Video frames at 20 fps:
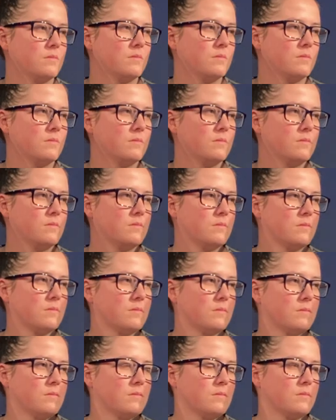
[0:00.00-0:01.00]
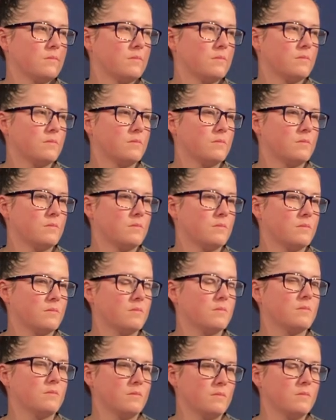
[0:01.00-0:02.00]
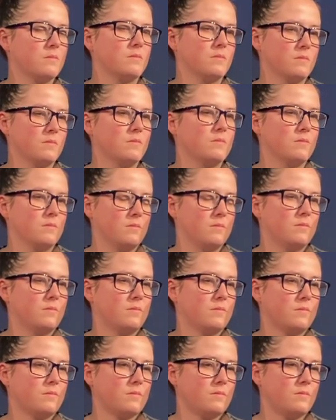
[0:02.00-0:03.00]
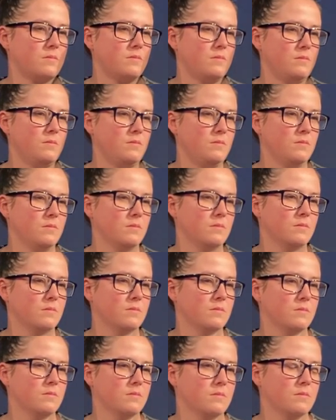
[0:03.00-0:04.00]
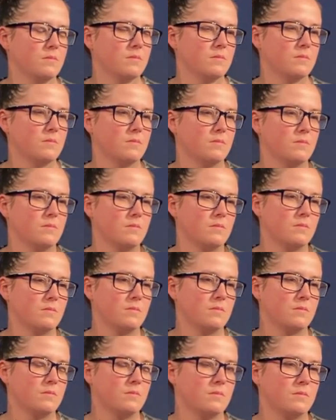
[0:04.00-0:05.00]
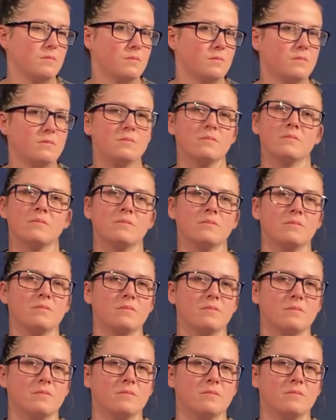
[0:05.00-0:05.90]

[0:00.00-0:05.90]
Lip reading: This person isn't speaking.